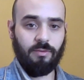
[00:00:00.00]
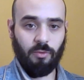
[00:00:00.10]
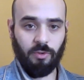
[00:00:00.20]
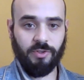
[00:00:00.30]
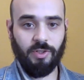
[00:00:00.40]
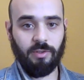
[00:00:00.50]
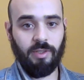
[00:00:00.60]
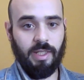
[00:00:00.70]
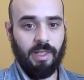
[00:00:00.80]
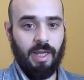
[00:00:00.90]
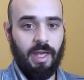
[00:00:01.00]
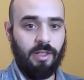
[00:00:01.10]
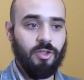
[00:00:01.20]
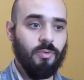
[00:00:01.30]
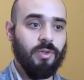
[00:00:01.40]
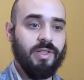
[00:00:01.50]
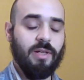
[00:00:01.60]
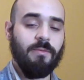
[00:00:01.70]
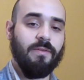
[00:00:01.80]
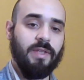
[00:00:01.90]
or start looking ahead towards
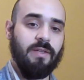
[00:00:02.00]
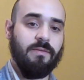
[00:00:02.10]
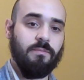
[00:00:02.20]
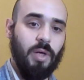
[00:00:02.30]
some of the